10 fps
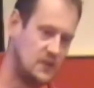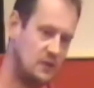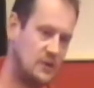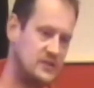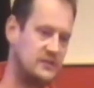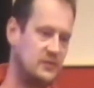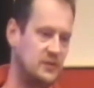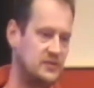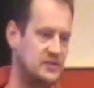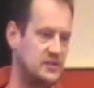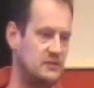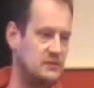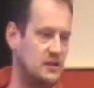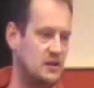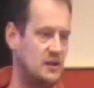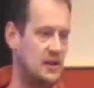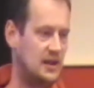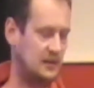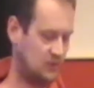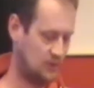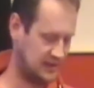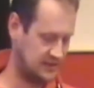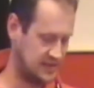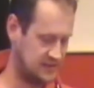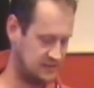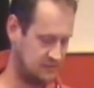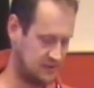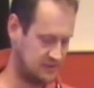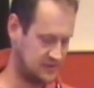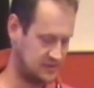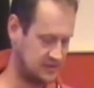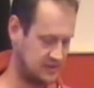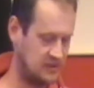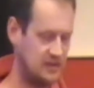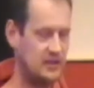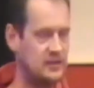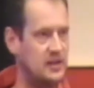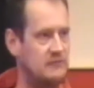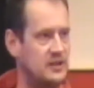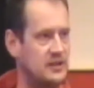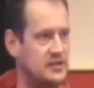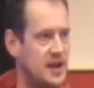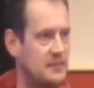Whereas if you want to do quite intensive processing and you need real-time